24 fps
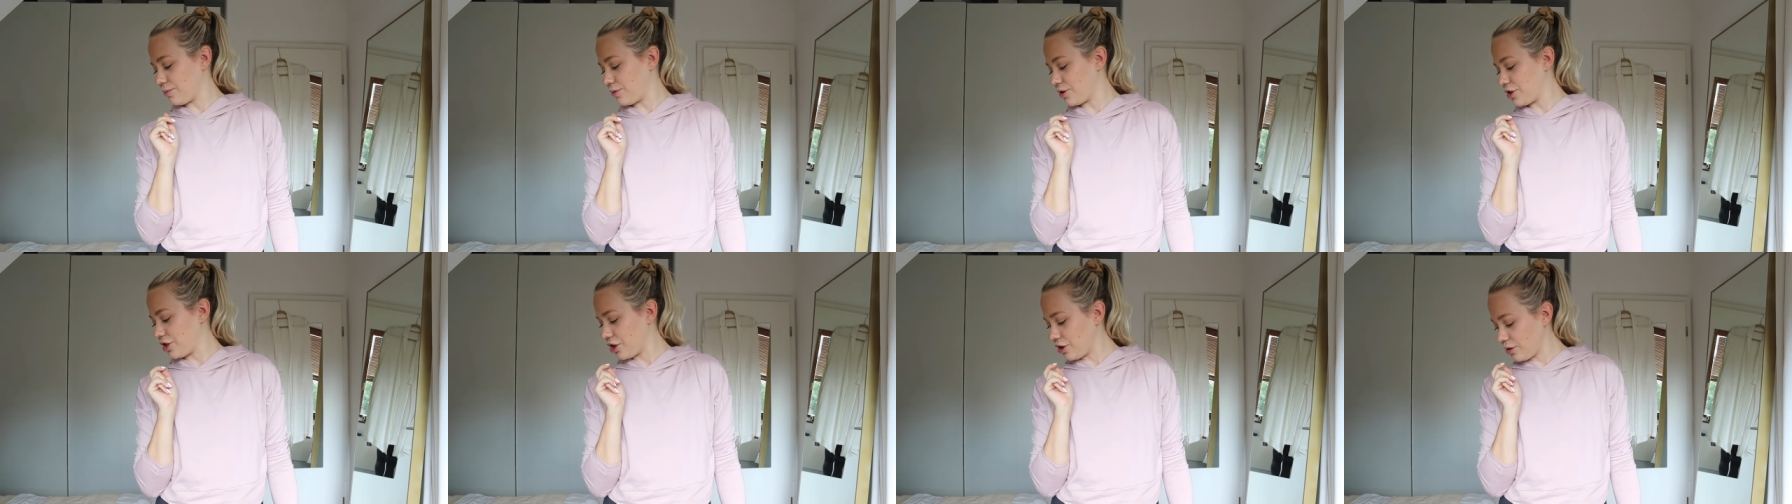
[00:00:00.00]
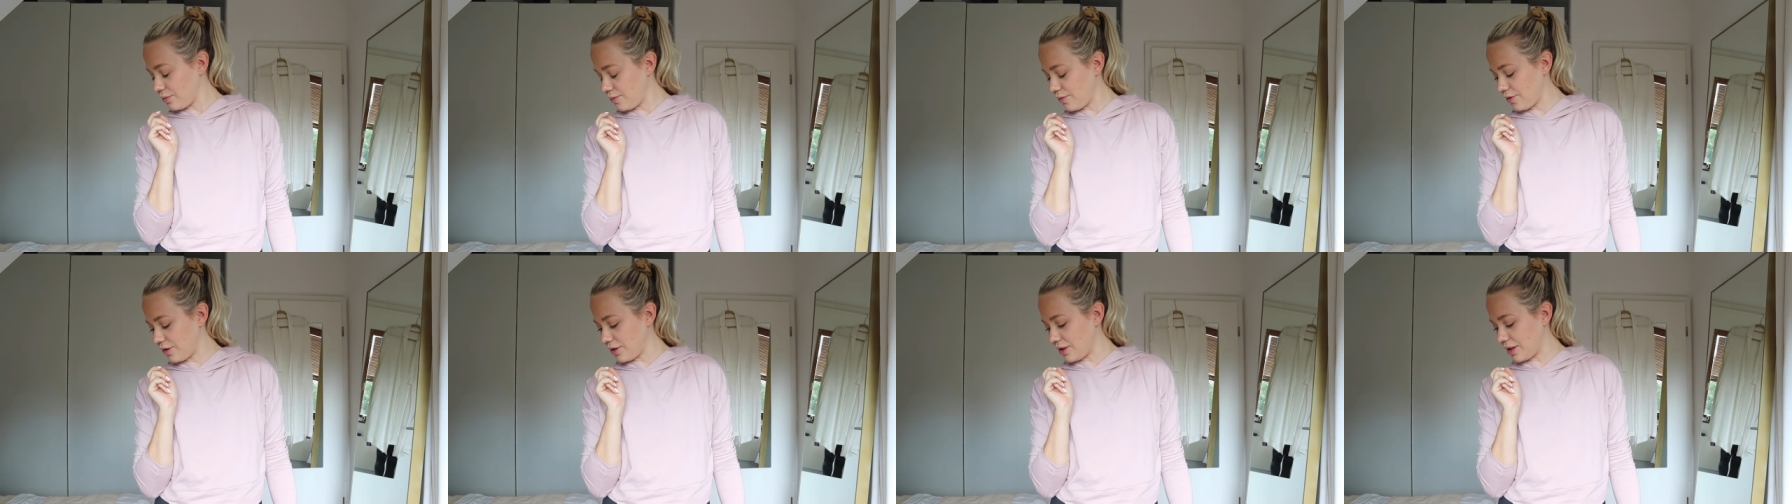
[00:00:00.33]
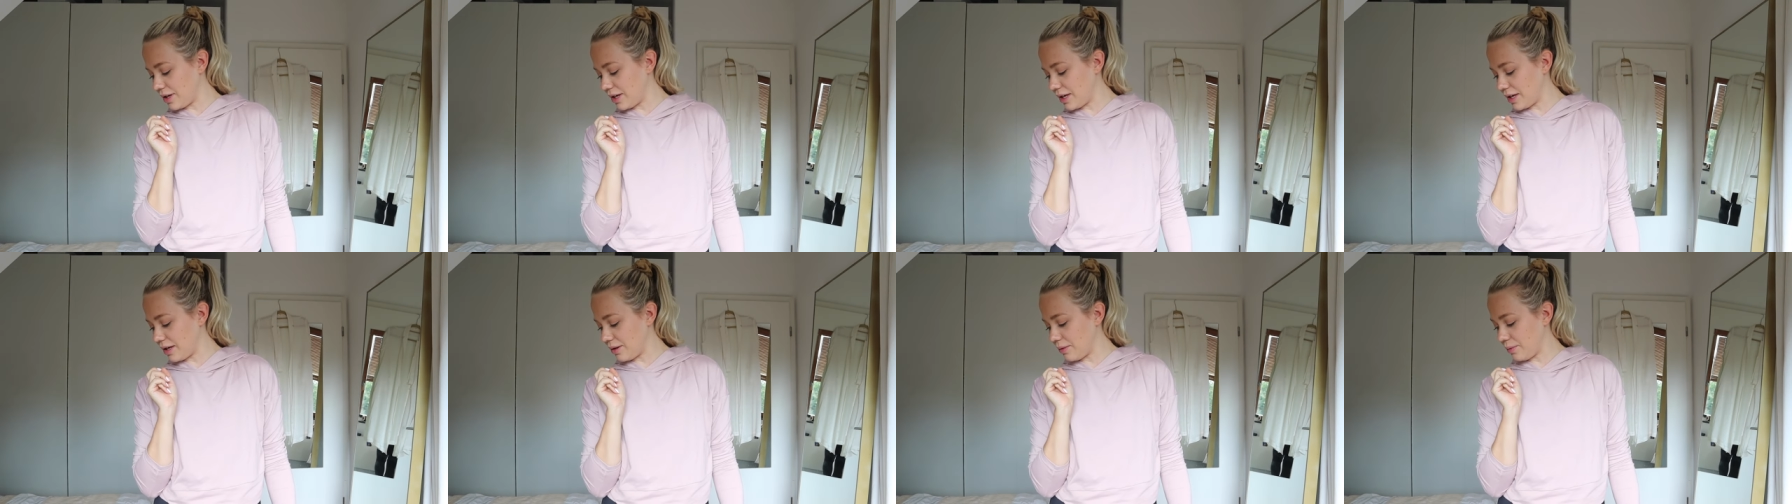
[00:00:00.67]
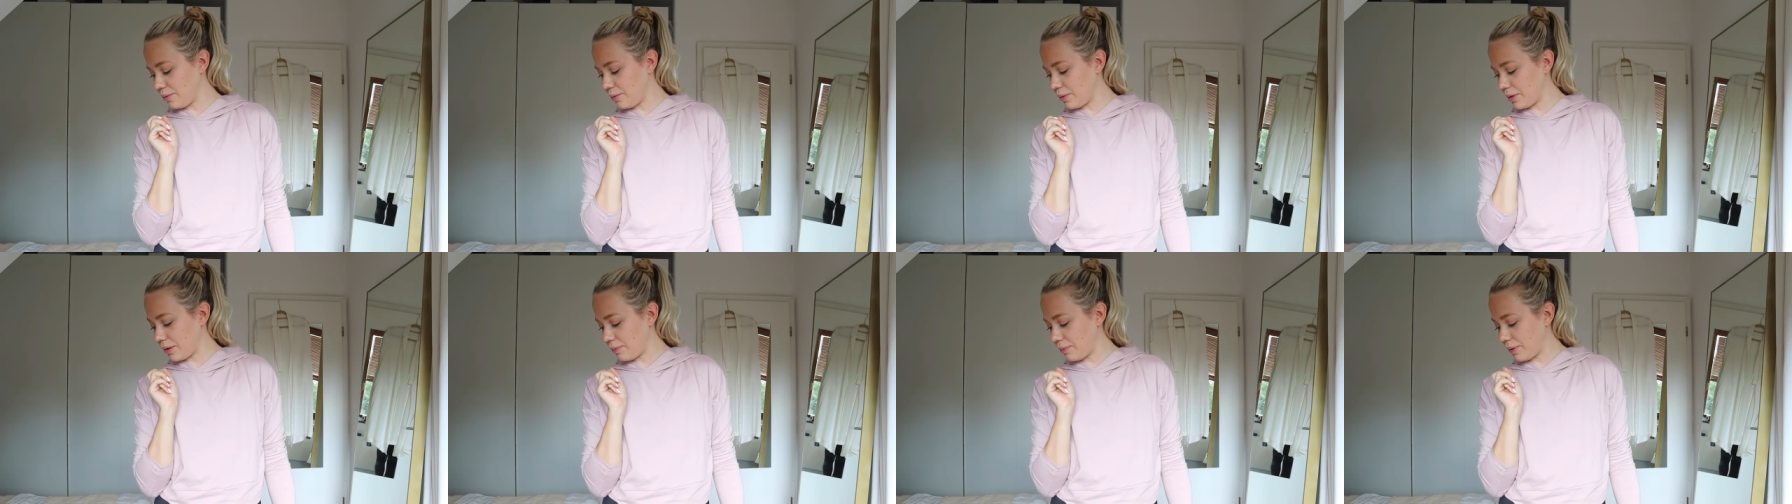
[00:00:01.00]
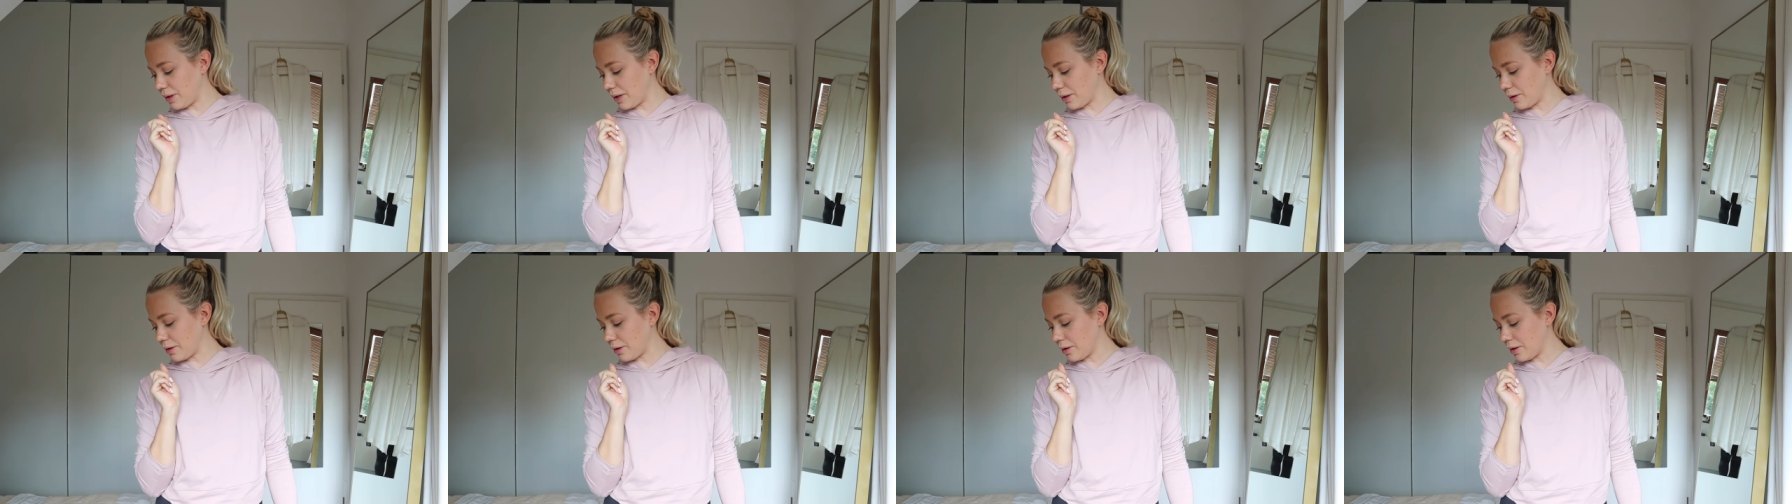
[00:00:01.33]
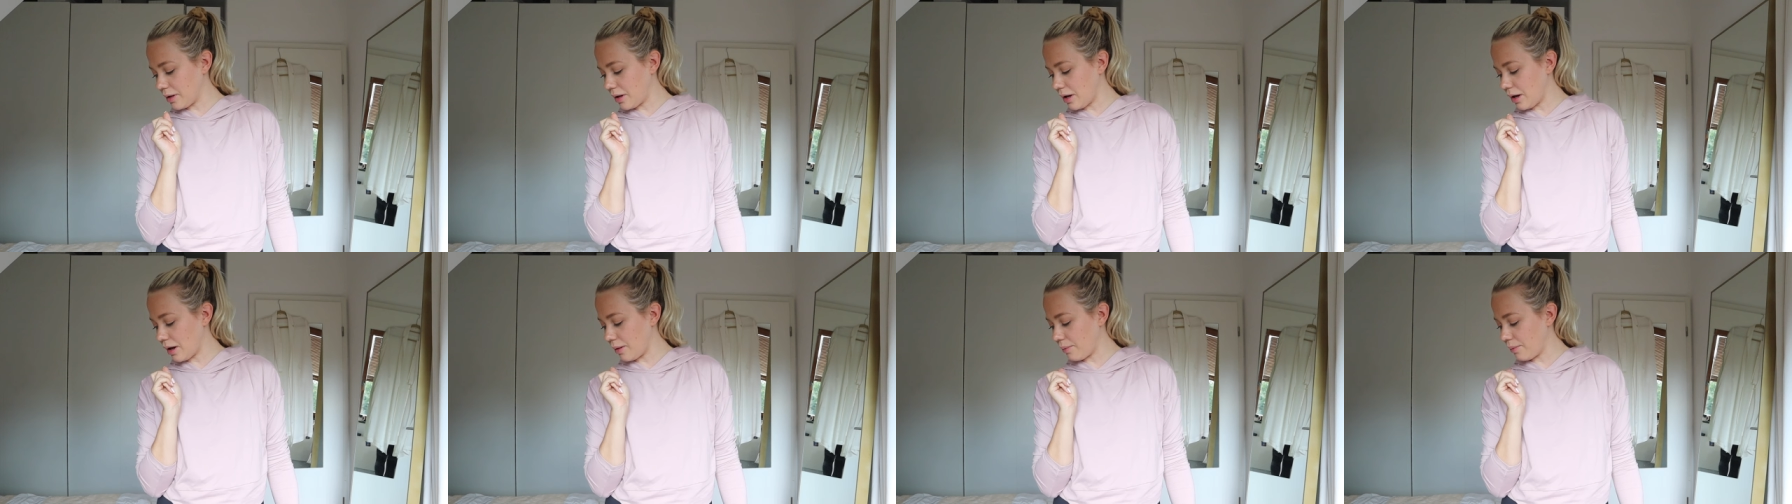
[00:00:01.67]
which hopefully will pick
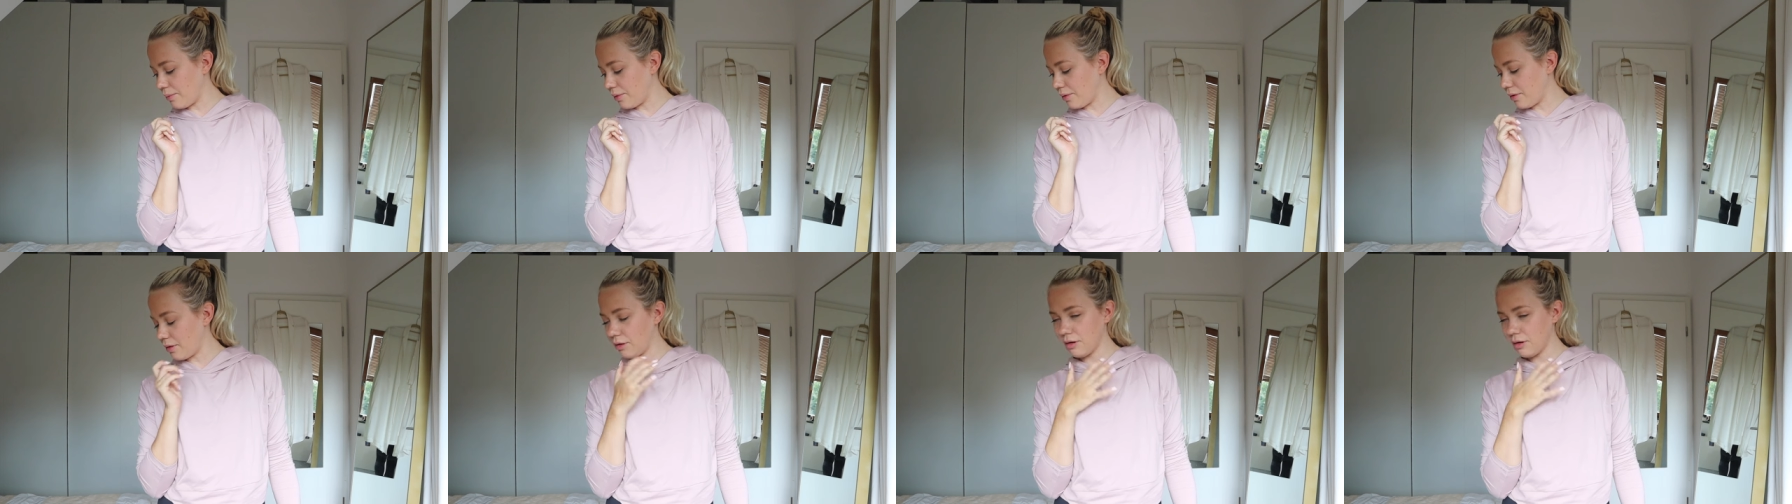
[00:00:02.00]
up